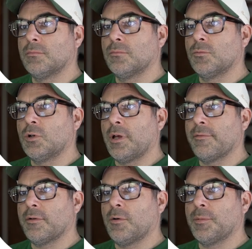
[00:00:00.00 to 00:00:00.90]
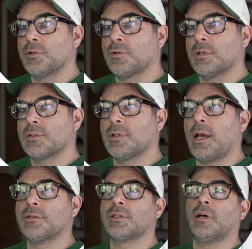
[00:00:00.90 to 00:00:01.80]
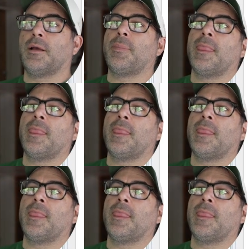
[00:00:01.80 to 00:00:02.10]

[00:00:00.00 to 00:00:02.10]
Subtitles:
we'll have it open towards the house. Okay.